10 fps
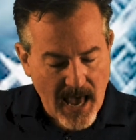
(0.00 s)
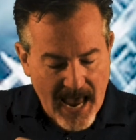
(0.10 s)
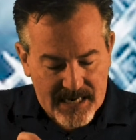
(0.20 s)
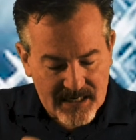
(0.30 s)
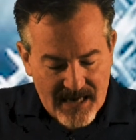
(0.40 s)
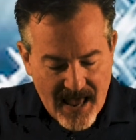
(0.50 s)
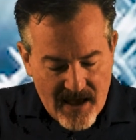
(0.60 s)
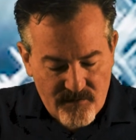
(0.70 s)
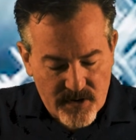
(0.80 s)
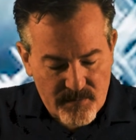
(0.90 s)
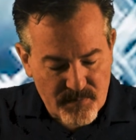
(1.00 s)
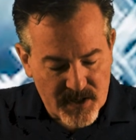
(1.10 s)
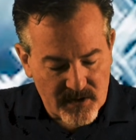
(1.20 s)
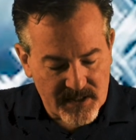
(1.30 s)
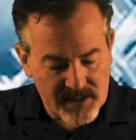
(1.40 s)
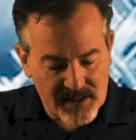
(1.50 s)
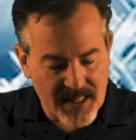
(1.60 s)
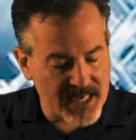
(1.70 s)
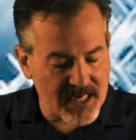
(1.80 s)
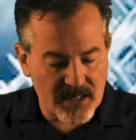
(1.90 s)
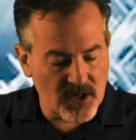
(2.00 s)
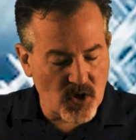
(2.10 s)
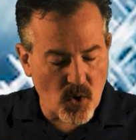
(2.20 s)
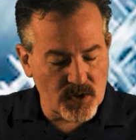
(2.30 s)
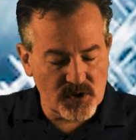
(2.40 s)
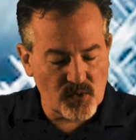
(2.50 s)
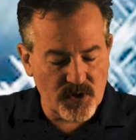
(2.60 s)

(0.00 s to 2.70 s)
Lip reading: And in every bitterness that in accordance